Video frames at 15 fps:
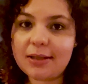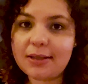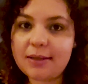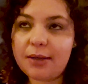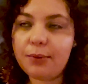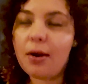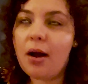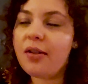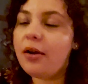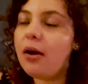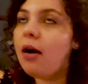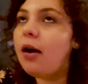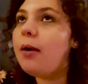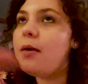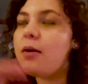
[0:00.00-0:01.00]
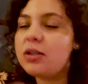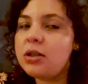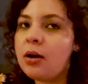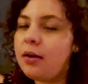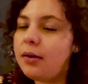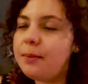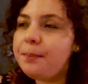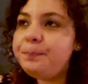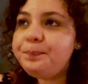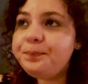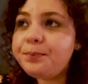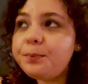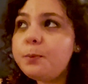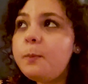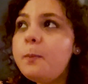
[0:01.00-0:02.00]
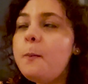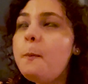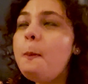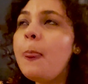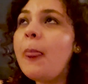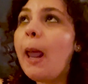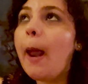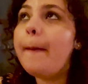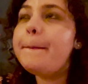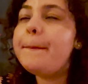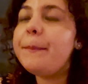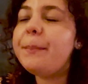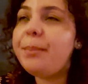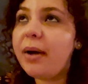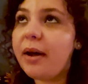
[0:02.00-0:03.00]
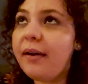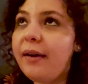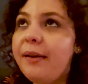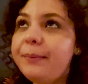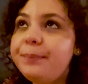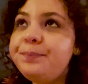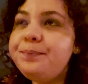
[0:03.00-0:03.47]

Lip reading: at City Walk. There are a ton, but